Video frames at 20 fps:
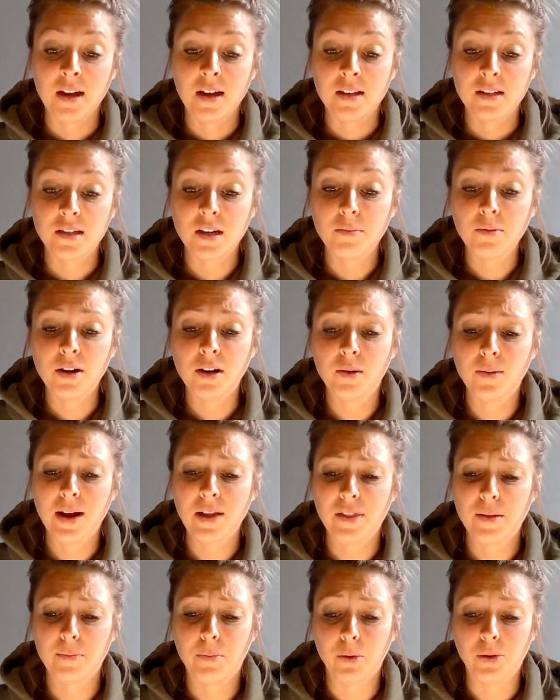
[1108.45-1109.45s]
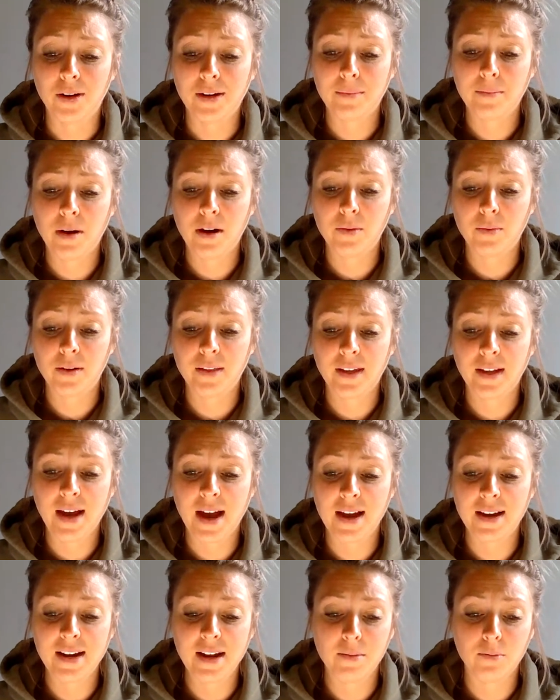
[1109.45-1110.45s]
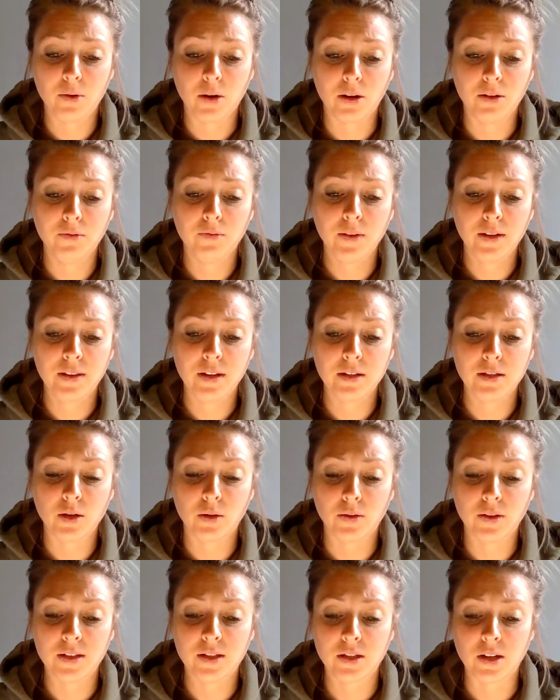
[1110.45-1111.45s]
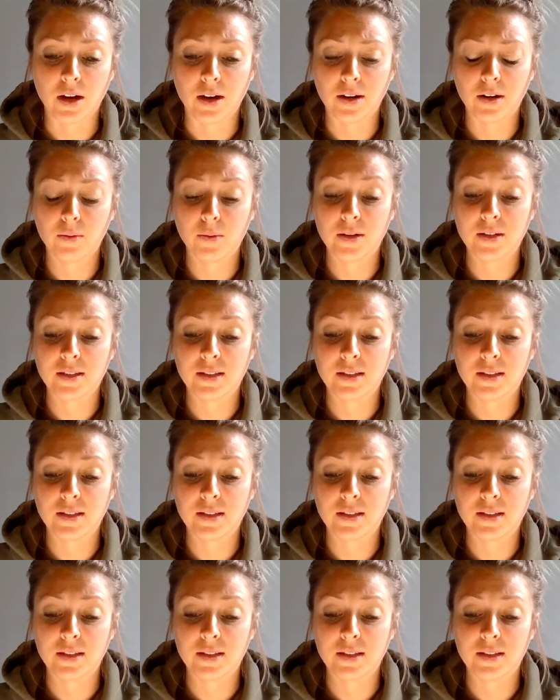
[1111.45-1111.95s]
Somewhere around the boring part where the guy named Rolf and his oldest daughter